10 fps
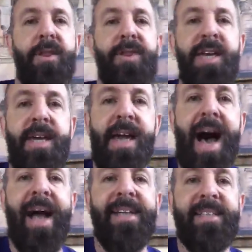the
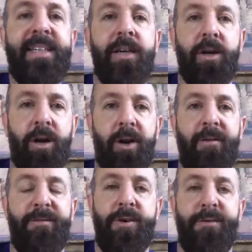idea
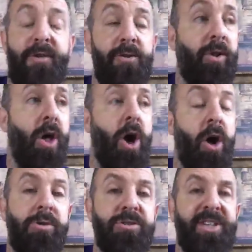of your funnel.
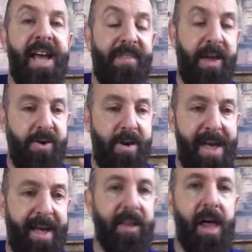Understand that your
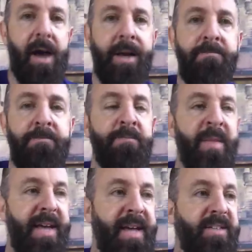headline
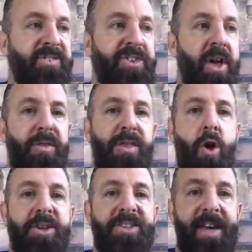is the
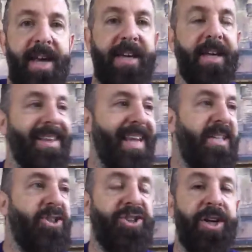
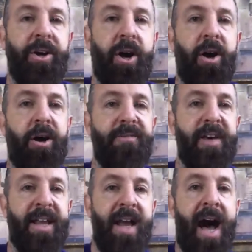articulation of
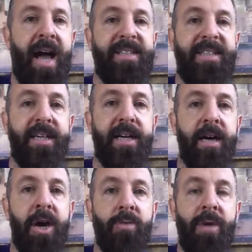an idea,
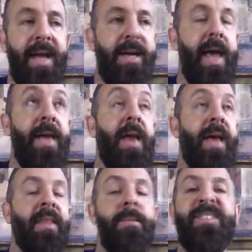right?
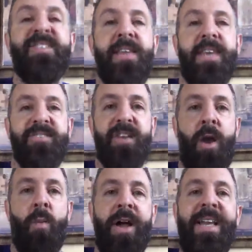And let me say this, and
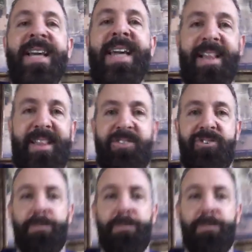I want you to get this, so